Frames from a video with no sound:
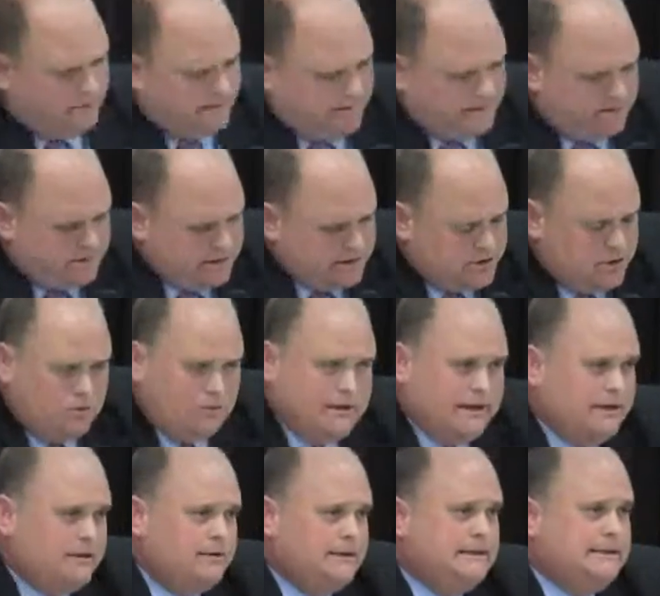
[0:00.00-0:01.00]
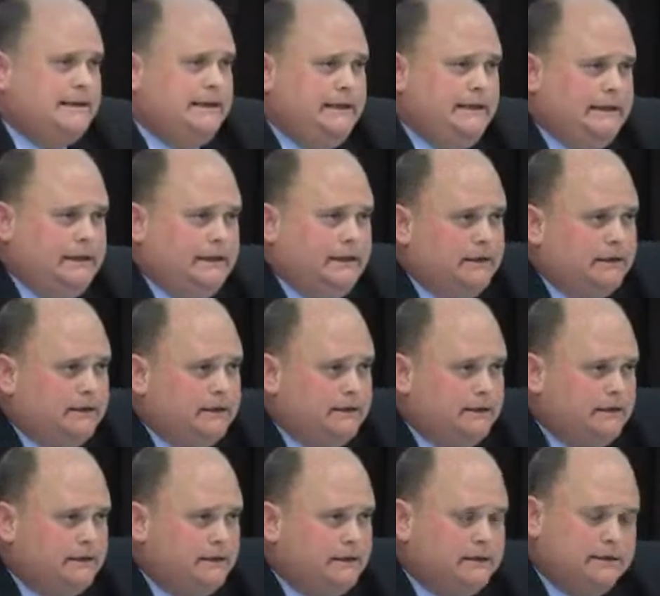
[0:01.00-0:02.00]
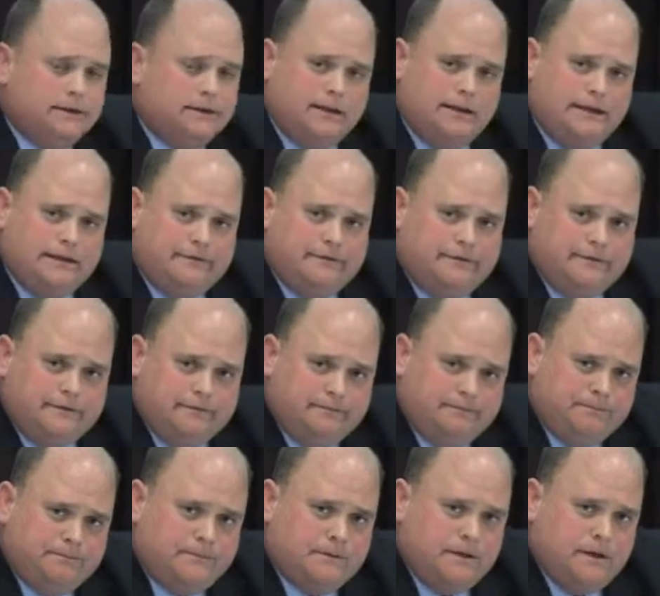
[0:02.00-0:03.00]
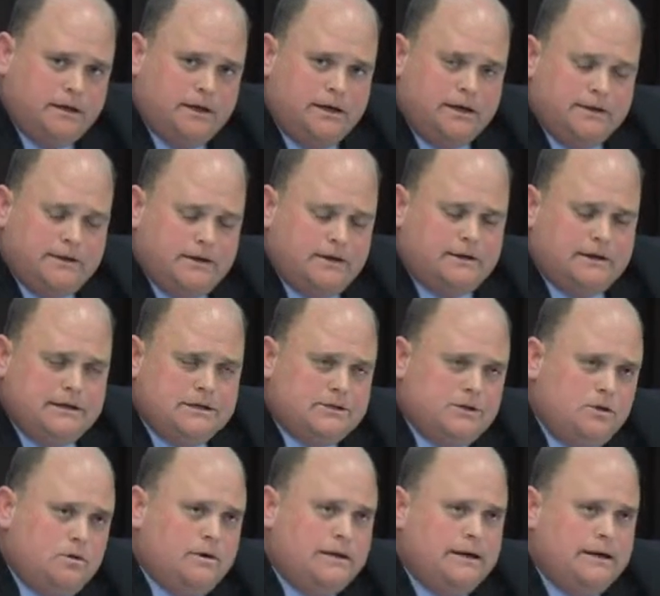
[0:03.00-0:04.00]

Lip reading: There is no guarantee in life. There is no